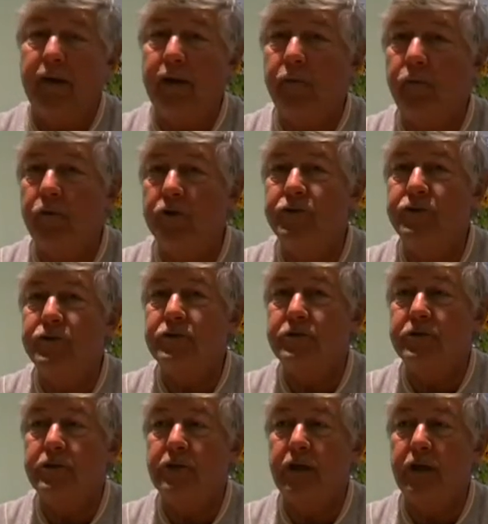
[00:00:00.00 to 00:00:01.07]
But there
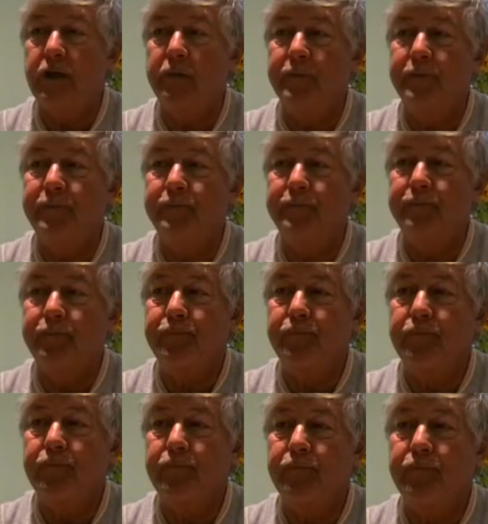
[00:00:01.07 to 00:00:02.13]
was
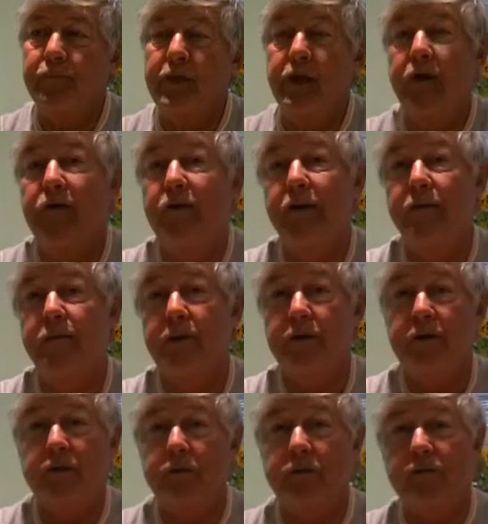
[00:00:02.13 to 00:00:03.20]
the
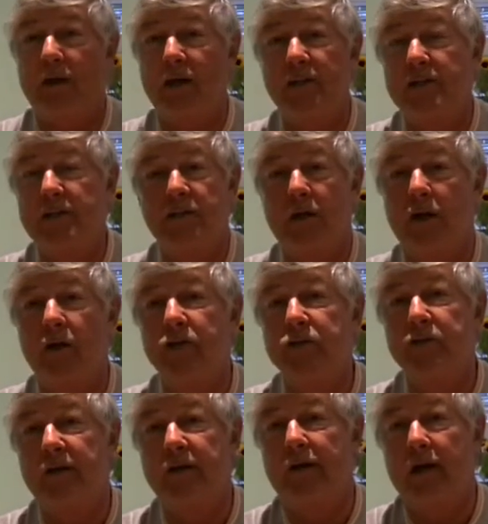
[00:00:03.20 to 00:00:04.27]
agreement you would race as
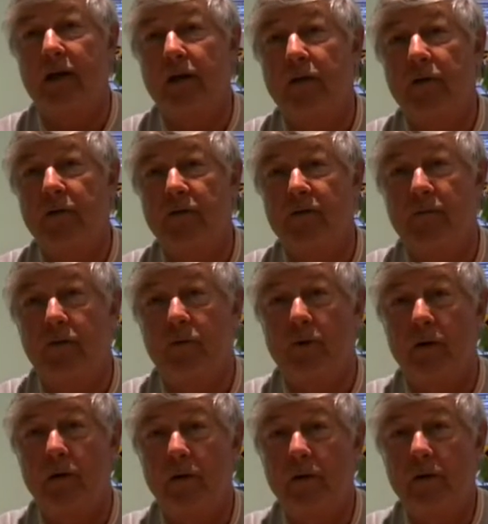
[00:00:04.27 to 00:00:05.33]
hard as you like on the
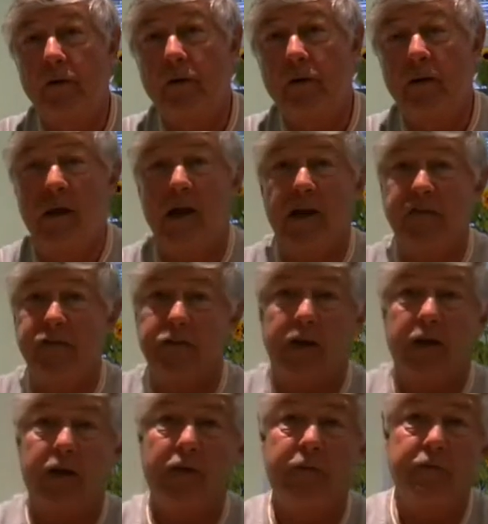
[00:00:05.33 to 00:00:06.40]
floor and then go and have a
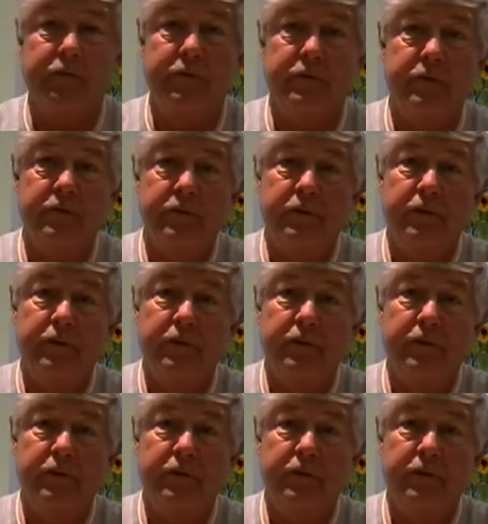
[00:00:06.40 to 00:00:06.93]
drink afterwards.